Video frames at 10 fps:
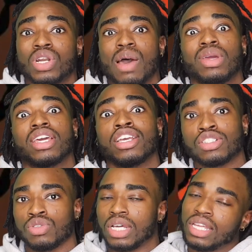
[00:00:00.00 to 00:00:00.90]
And that be the
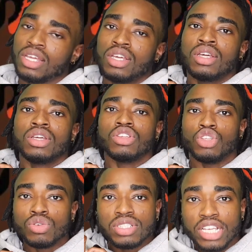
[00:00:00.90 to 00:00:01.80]
issue. Like,
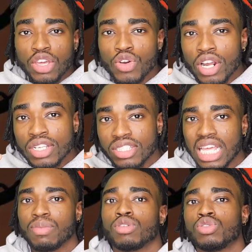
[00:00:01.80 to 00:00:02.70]
you say you
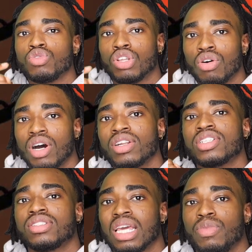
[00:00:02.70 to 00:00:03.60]
understand, but you don't
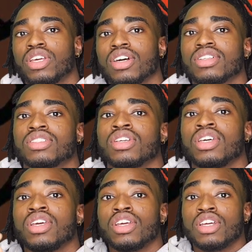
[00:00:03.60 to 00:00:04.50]
understand because
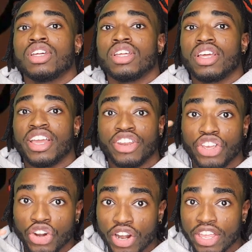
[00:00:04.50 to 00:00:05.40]

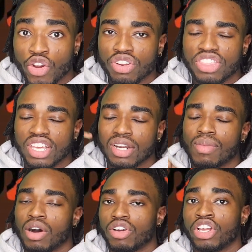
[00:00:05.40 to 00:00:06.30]
you're only thinking
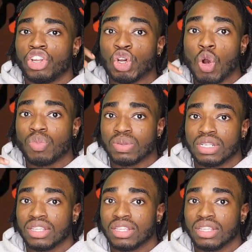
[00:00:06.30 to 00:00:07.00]
about in your own perspective.